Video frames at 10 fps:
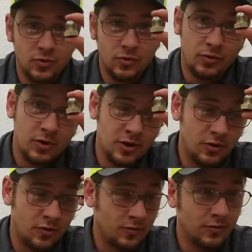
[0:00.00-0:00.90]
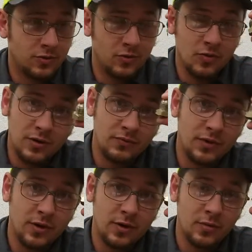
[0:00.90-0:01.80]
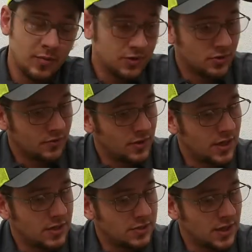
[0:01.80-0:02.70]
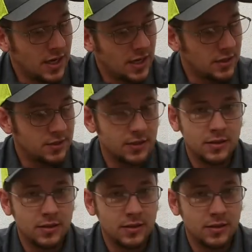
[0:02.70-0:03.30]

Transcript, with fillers: or 30 degree flare metric fittings and